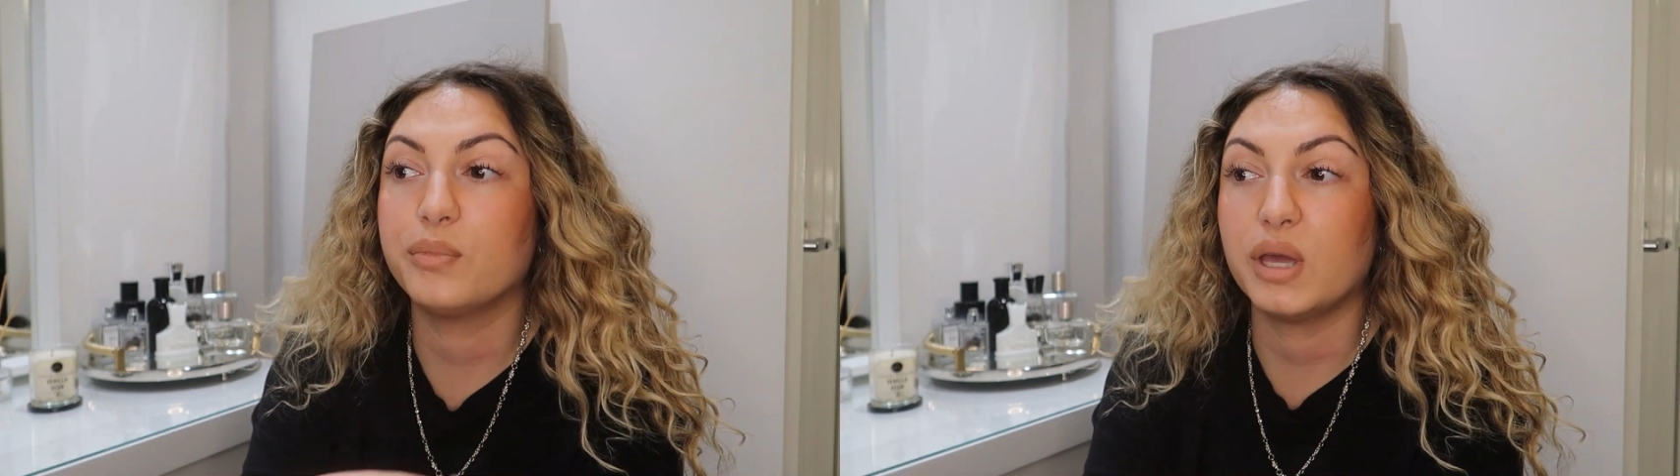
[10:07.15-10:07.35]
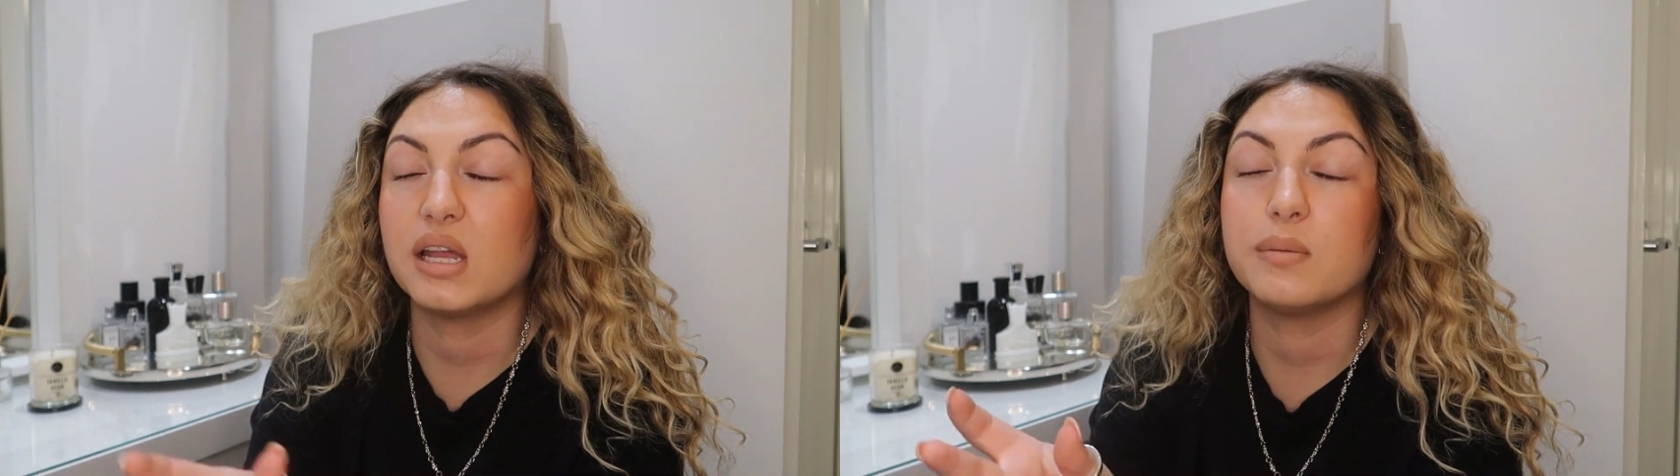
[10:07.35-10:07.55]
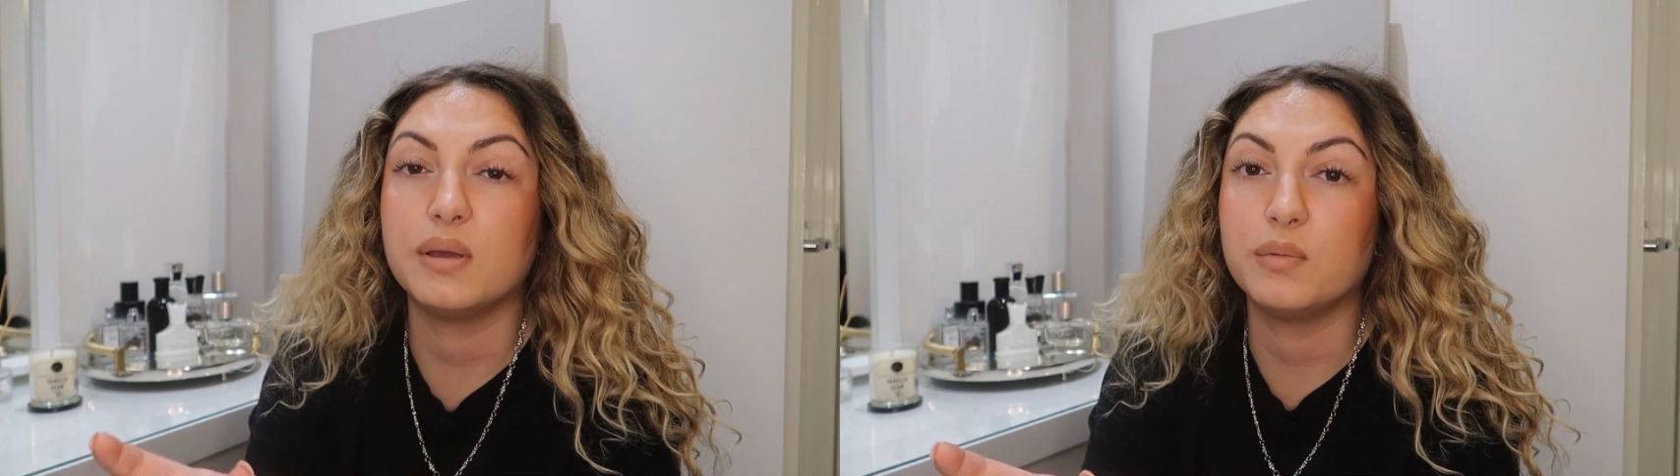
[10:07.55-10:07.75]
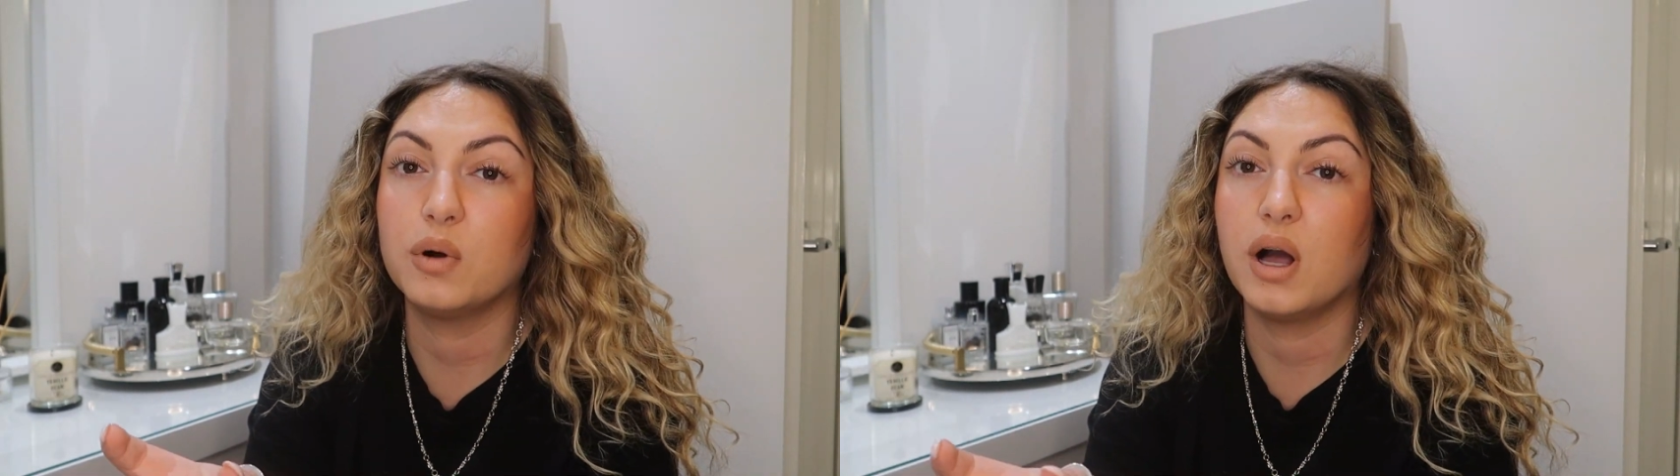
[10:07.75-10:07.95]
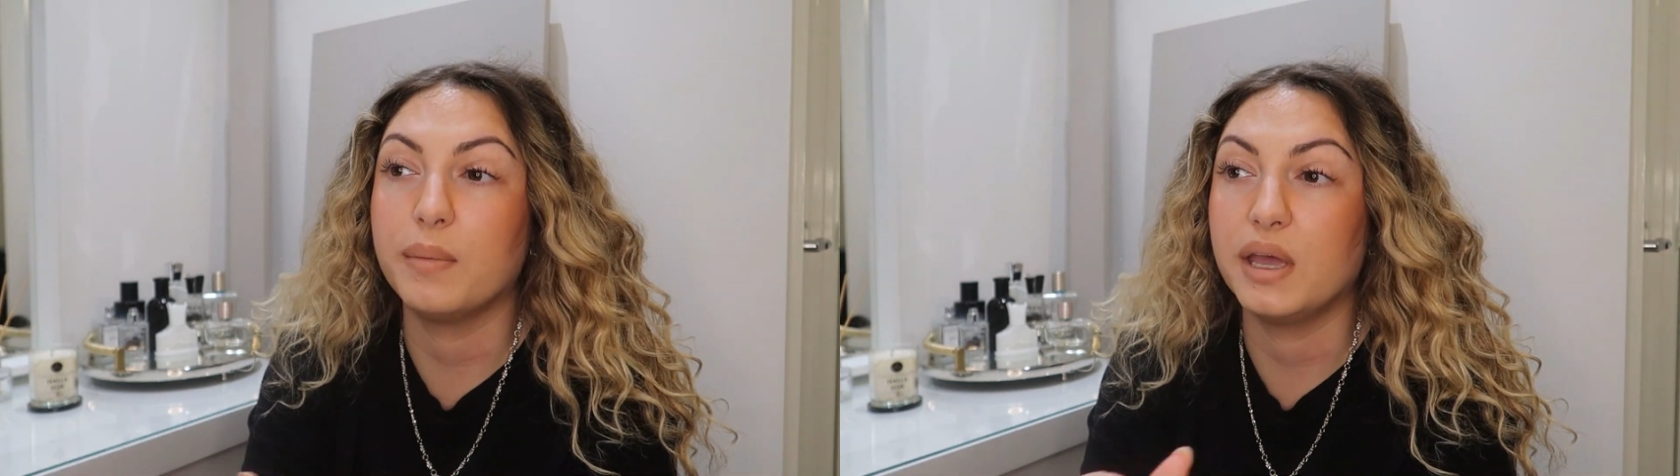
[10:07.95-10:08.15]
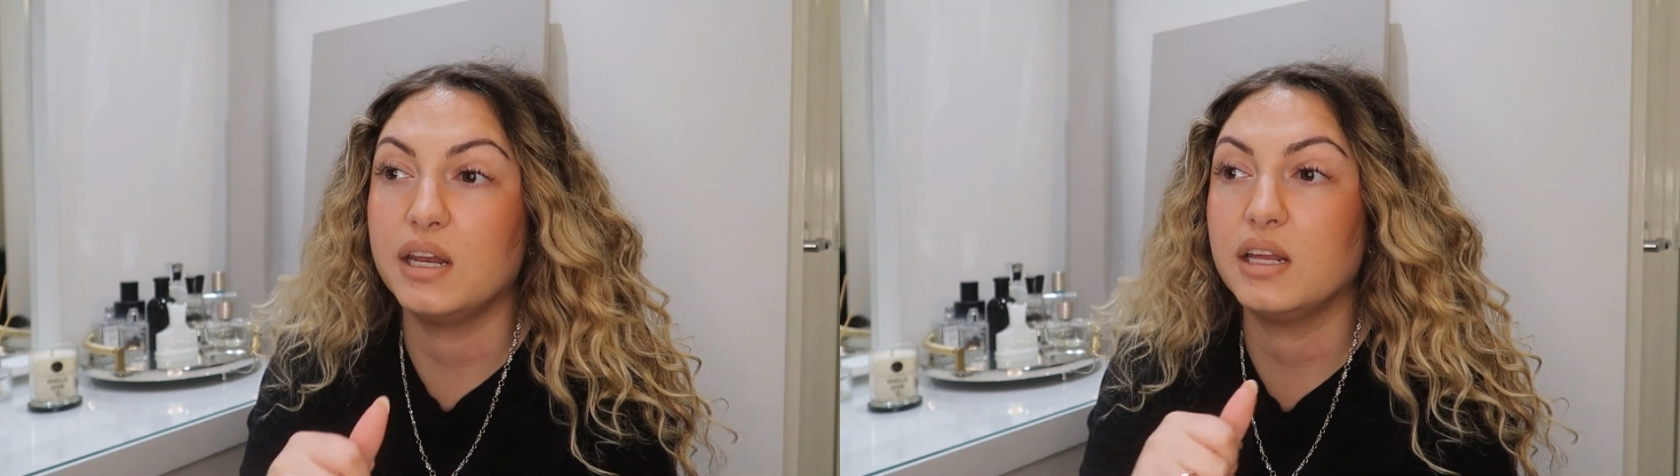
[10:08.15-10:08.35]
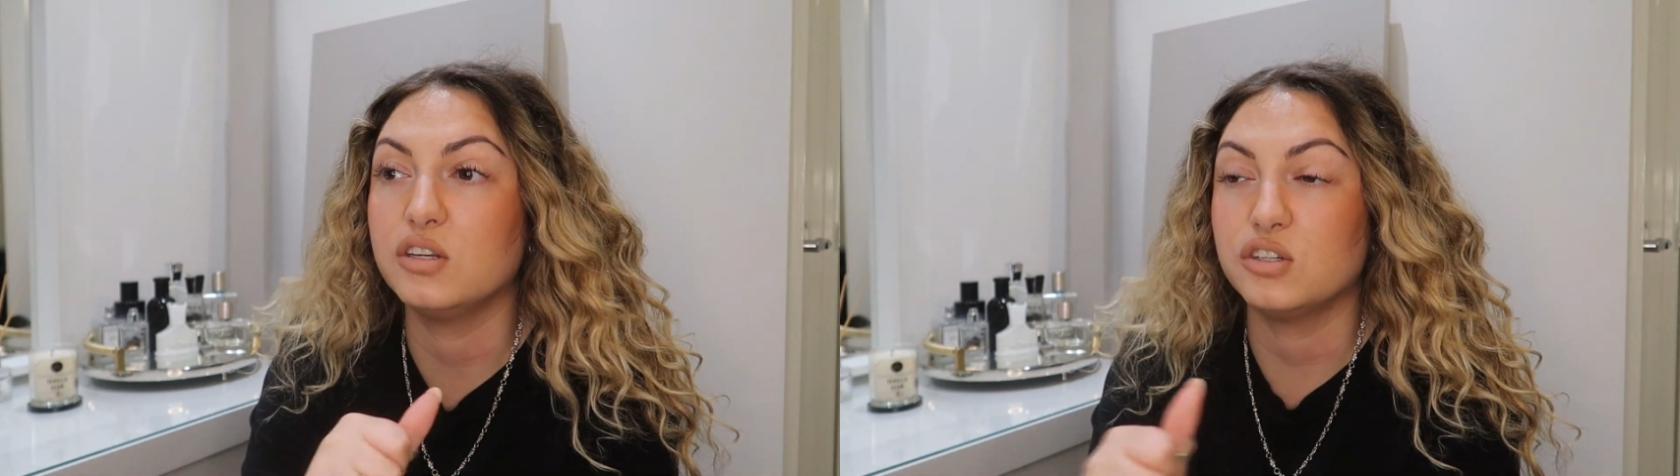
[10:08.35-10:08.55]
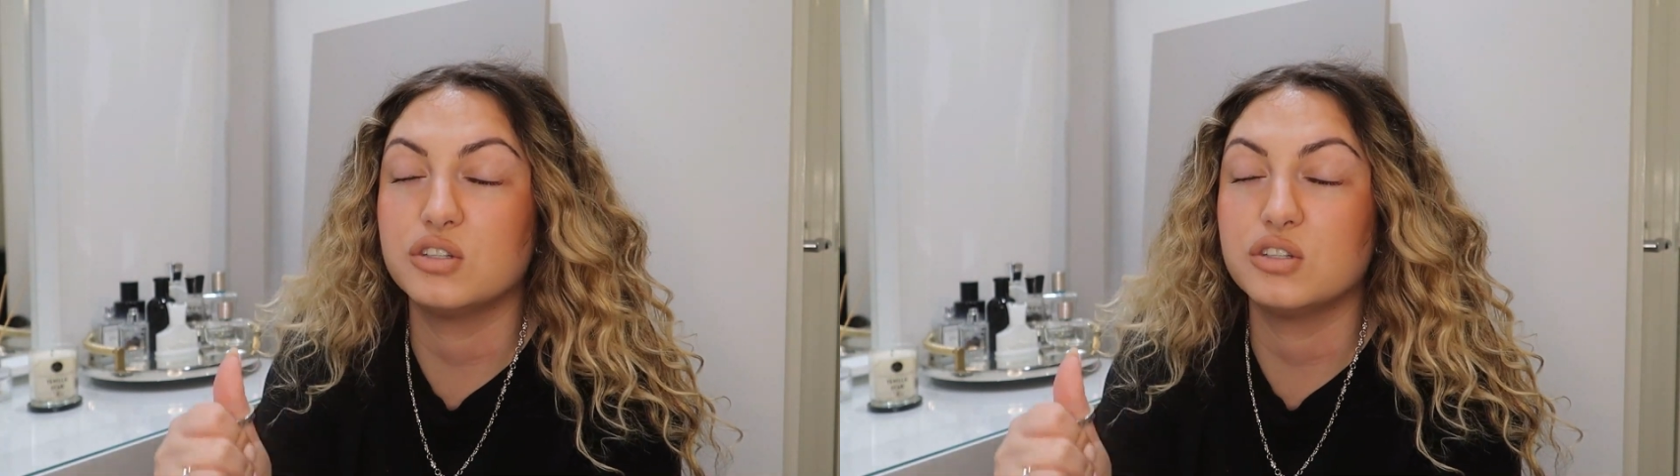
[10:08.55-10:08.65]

we had people come in and